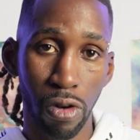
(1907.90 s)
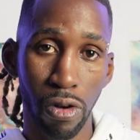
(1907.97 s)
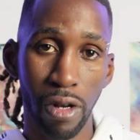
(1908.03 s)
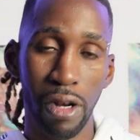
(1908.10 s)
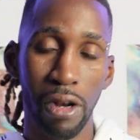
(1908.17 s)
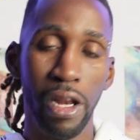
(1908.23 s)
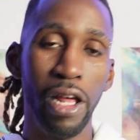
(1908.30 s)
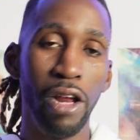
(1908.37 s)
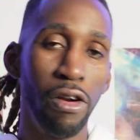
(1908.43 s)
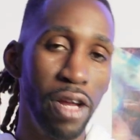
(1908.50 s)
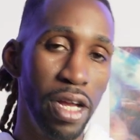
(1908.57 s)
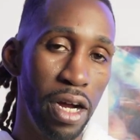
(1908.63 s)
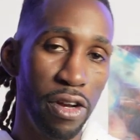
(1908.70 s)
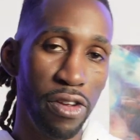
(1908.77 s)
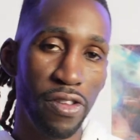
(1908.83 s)

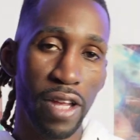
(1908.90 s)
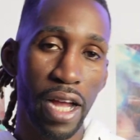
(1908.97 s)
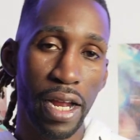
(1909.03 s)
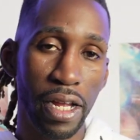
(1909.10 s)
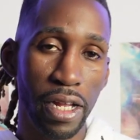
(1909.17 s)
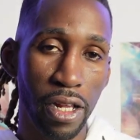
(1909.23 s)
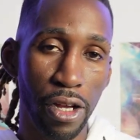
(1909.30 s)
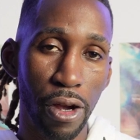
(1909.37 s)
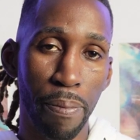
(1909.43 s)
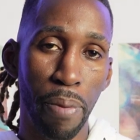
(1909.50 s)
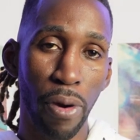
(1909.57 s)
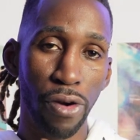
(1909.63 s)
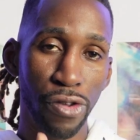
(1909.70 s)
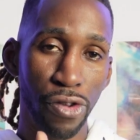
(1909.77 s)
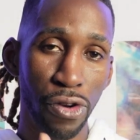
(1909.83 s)
literally understanding your
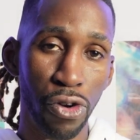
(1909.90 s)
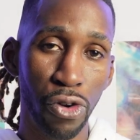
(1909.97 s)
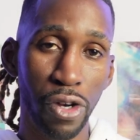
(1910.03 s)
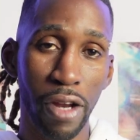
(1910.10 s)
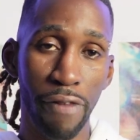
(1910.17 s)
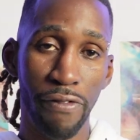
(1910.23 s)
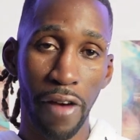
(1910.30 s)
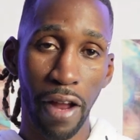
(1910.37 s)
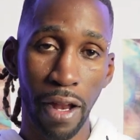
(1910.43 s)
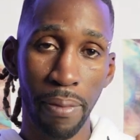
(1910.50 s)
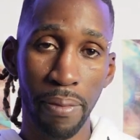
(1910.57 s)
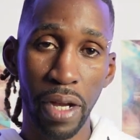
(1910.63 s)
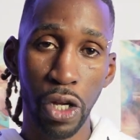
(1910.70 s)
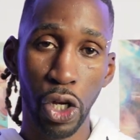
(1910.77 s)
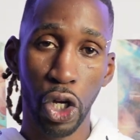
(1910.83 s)
personal
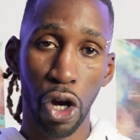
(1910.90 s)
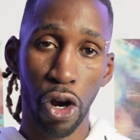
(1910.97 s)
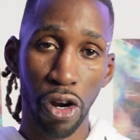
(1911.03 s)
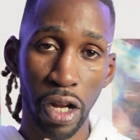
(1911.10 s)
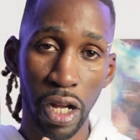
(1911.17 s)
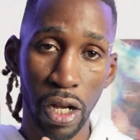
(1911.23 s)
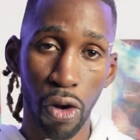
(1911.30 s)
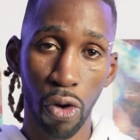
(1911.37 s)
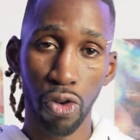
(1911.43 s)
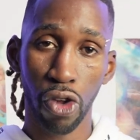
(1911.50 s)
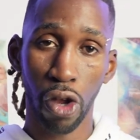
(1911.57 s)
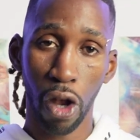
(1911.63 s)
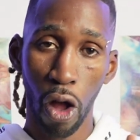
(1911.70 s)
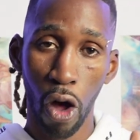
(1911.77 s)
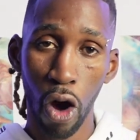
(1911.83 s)
development journey goes
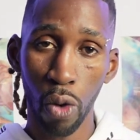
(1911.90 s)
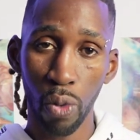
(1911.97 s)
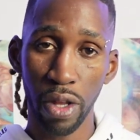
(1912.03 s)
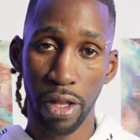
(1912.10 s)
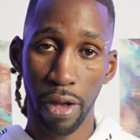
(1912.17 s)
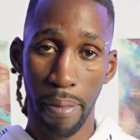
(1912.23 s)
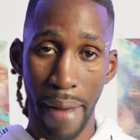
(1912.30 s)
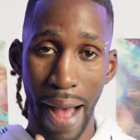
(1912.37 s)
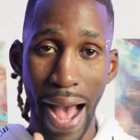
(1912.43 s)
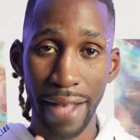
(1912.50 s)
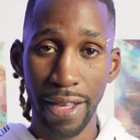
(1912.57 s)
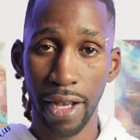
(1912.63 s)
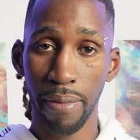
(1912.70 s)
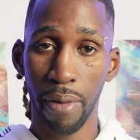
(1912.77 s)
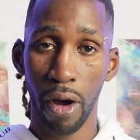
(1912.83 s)
along with your
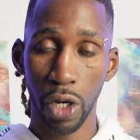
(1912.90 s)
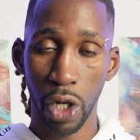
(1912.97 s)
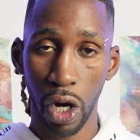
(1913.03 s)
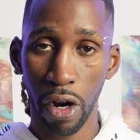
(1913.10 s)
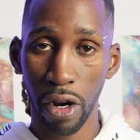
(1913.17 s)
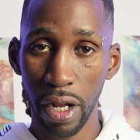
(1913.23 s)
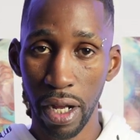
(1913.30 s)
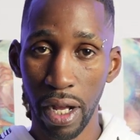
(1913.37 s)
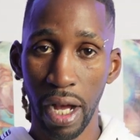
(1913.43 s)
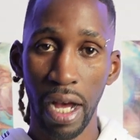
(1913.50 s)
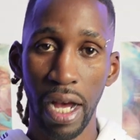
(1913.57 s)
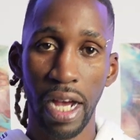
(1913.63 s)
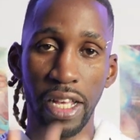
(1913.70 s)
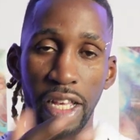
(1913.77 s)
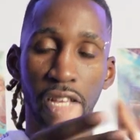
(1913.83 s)
basketball journey.
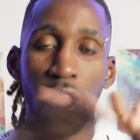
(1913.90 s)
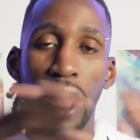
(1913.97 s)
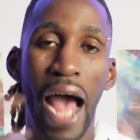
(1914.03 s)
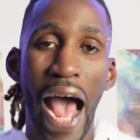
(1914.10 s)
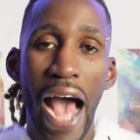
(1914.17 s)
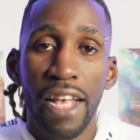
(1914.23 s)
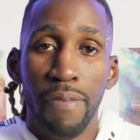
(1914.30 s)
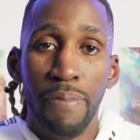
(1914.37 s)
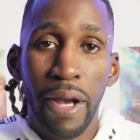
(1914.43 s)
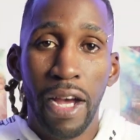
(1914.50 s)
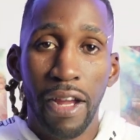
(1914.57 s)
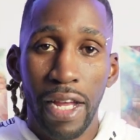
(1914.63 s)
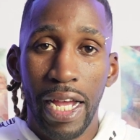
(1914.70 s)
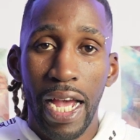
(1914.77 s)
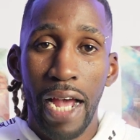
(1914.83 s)
It's just an aspect of
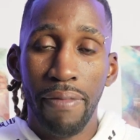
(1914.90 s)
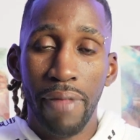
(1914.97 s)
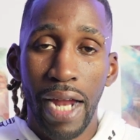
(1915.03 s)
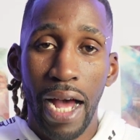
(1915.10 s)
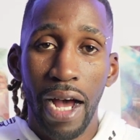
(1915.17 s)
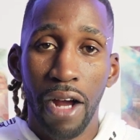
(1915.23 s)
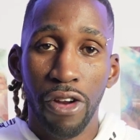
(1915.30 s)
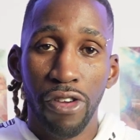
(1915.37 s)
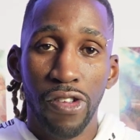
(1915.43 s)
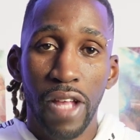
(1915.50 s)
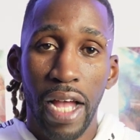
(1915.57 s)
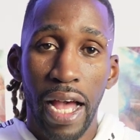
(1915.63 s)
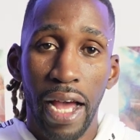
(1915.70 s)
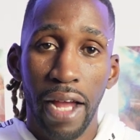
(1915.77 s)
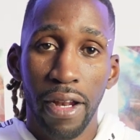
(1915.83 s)
the game that I
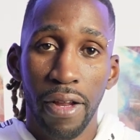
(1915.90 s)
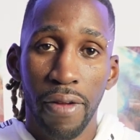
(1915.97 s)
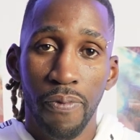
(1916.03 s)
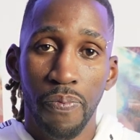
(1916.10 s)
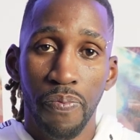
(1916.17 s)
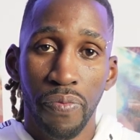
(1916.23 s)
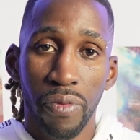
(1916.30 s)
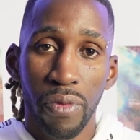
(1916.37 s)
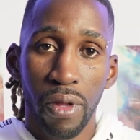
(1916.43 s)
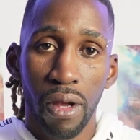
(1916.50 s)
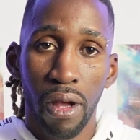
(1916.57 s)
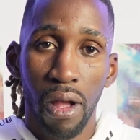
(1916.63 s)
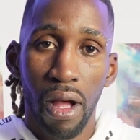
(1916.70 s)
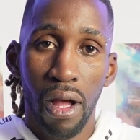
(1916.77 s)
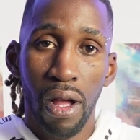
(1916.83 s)
understand,
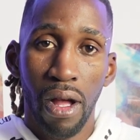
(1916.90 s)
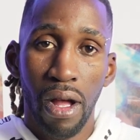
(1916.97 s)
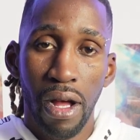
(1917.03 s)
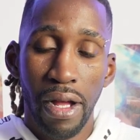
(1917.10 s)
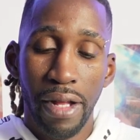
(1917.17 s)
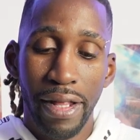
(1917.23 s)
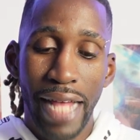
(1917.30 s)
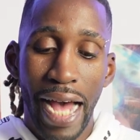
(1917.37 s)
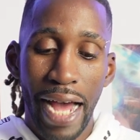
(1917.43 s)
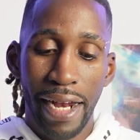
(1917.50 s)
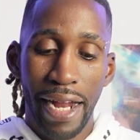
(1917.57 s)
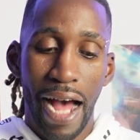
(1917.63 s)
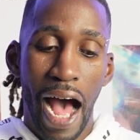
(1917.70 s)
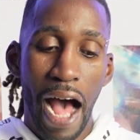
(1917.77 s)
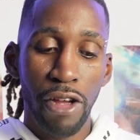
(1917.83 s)

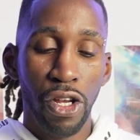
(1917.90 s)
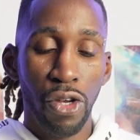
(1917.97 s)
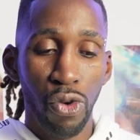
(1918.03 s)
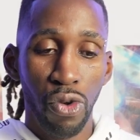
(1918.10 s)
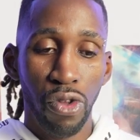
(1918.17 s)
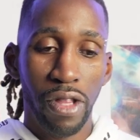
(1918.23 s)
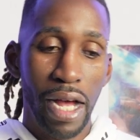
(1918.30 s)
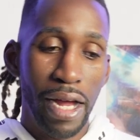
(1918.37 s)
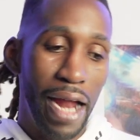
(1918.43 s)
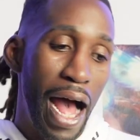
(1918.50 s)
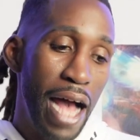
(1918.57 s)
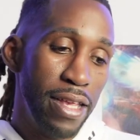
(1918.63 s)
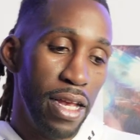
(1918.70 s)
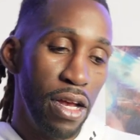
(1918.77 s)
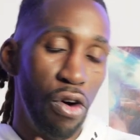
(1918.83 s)
that
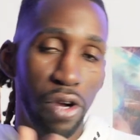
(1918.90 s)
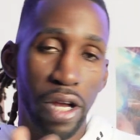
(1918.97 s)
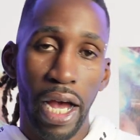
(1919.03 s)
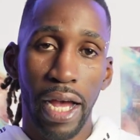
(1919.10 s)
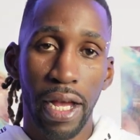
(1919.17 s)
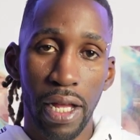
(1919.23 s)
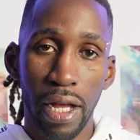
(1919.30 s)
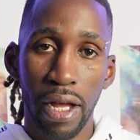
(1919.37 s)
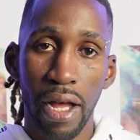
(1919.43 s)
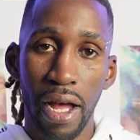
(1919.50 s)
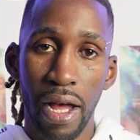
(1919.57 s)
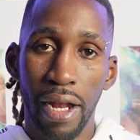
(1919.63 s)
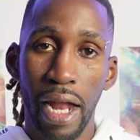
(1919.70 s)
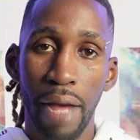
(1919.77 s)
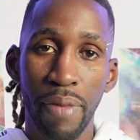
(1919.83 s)
I say, okay,
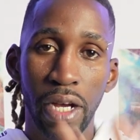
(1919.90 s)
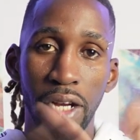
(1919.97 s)
let me